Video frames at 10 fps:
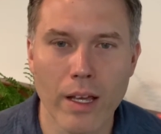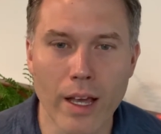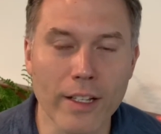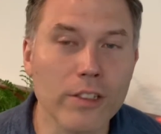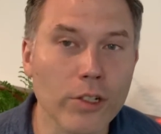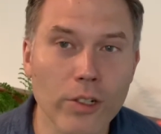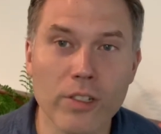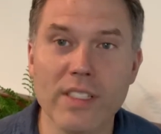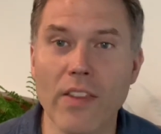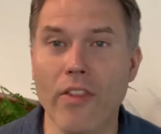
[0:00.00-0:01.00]
And it
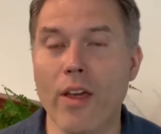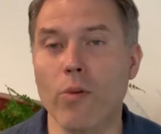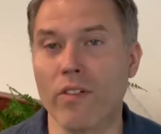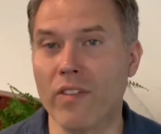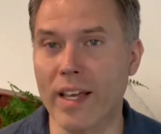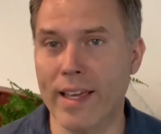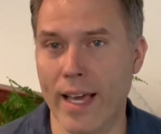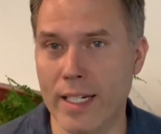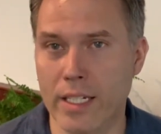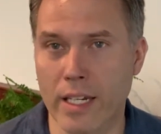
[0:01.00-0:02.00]
turns out that they were
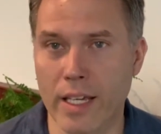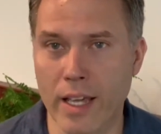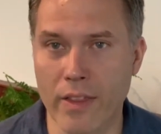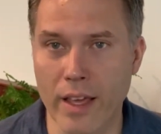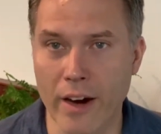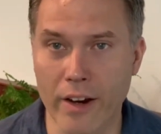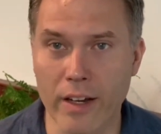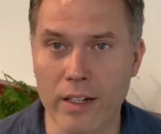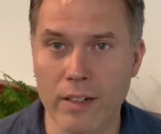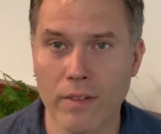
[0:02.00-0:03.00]
vacationing in the
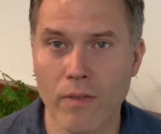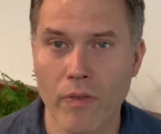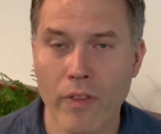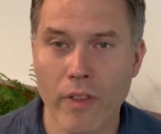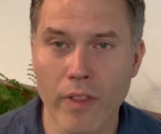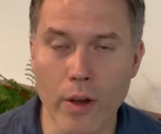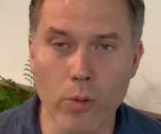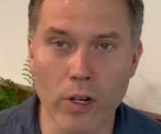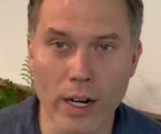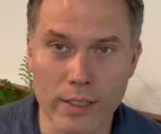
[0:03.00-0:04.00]
area. They
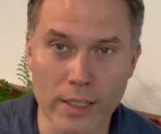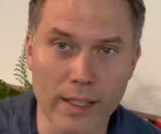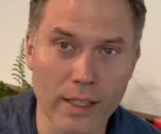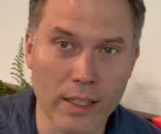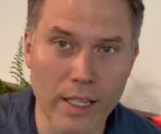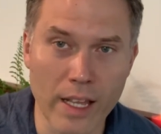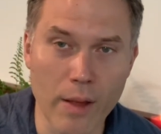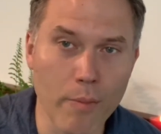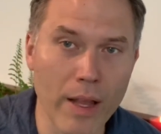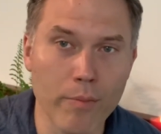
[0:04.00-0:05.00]
were actually in a
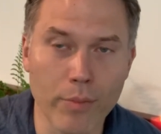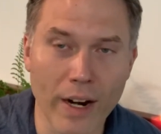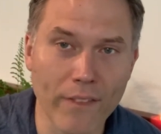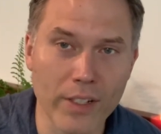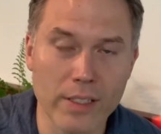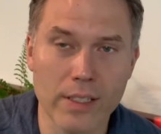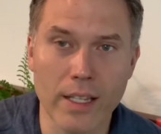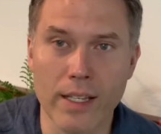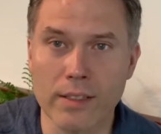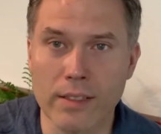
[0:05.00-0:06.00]
bed and breakfast
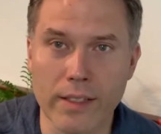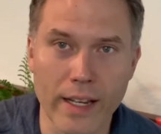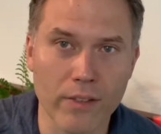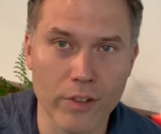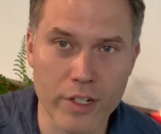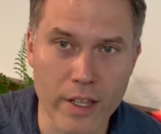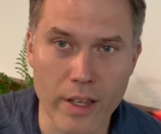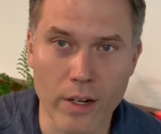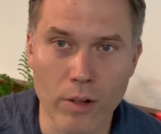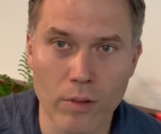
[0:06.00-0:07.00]
in Stanton, Virginia.